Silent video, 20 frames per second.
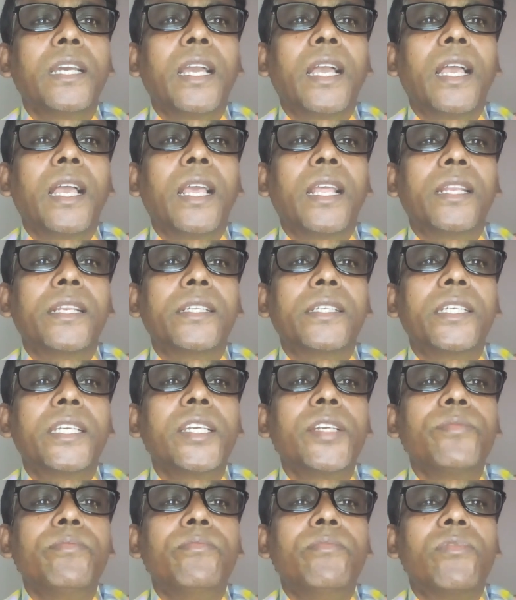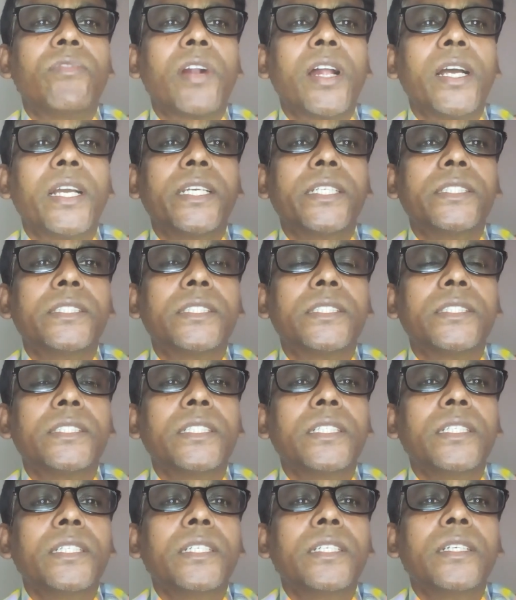and give rise
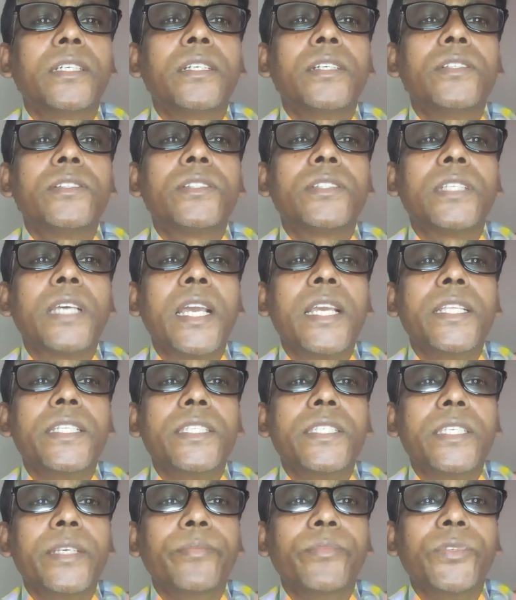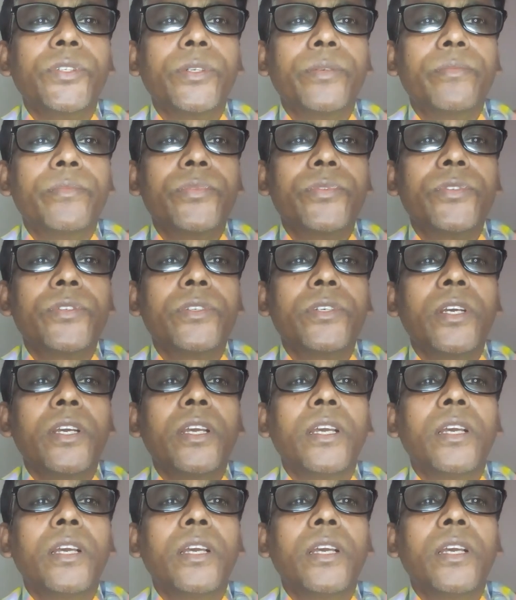signs symptoms